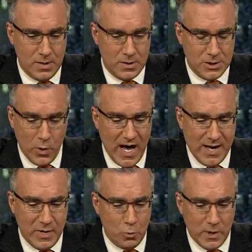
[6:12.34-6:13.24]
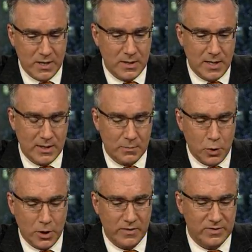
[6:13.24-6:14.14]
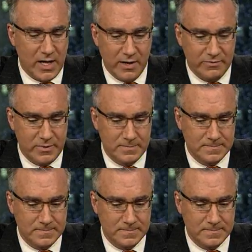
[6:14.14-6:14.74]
So I be written in the book of love.